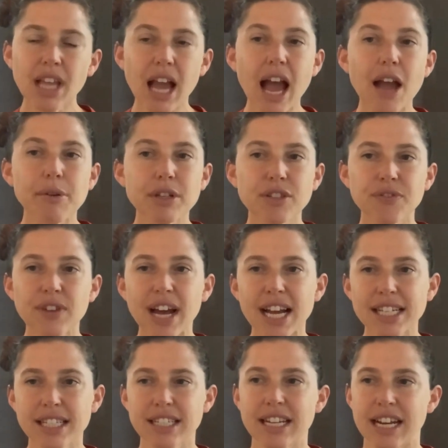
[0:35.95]
I was
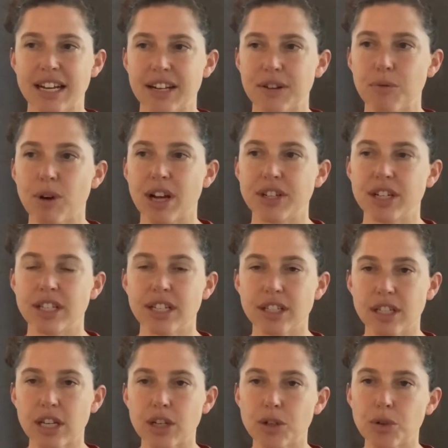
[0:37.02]
fascinated watching this
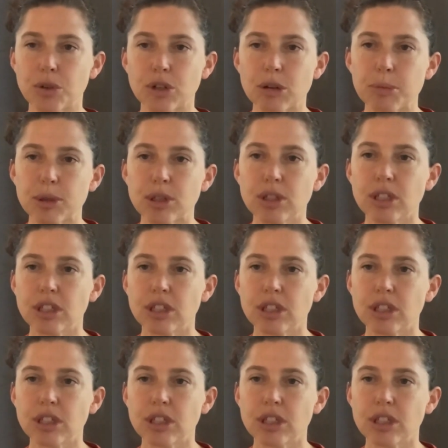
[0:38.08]
adorable,